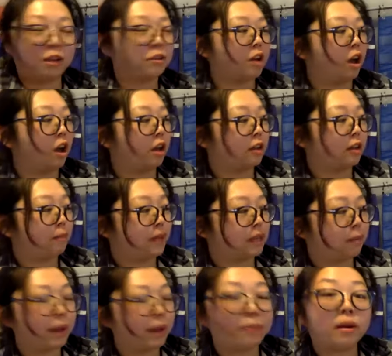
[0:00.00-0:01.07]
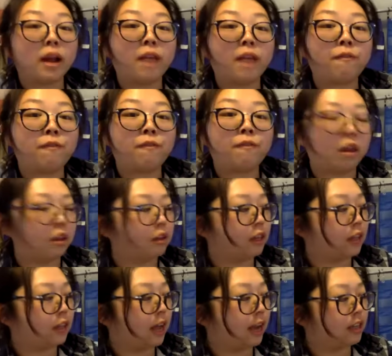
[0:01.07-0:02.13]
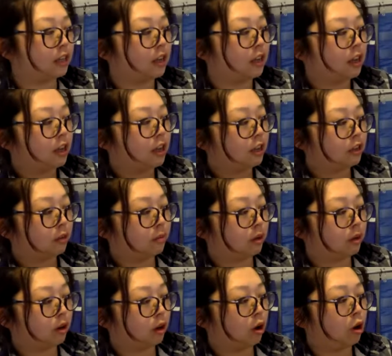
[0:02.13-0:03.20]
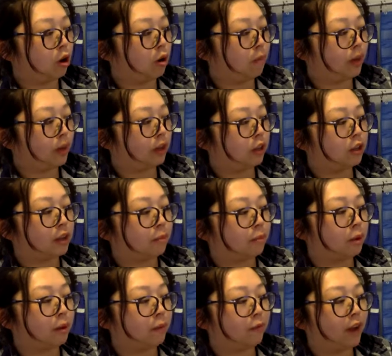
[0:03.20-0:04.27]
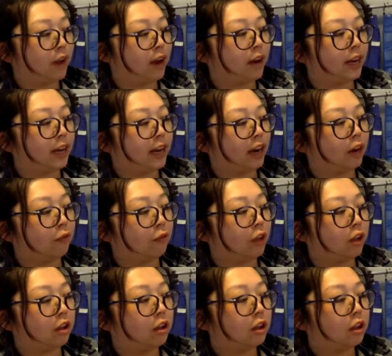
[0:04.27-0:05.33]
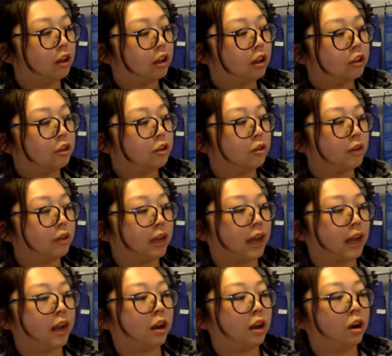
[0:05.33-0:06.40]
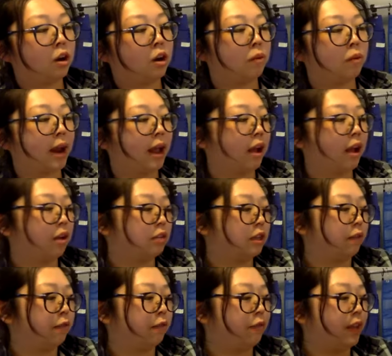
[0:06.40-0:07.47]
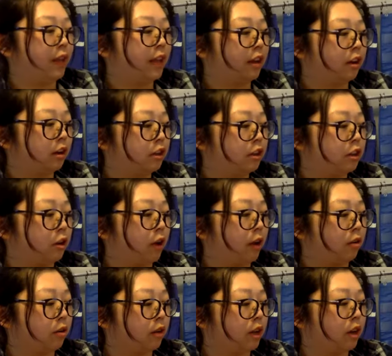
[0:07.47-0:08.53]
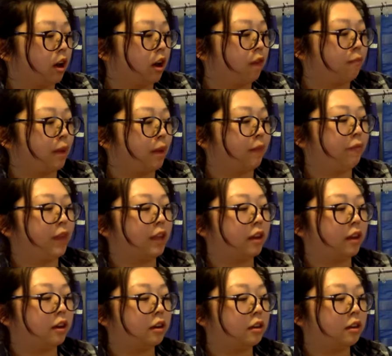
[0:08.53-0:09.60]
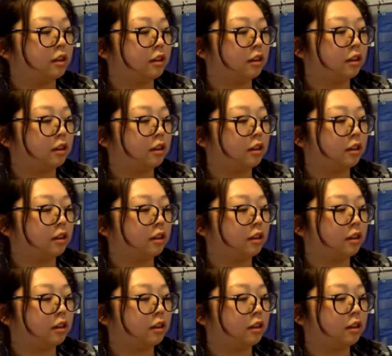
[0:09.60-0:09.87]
on the piece of paper and follow the lines. I'm gonna open, close. I'm gonna be very careful to cut around the fingers so I don't cut off my fingers.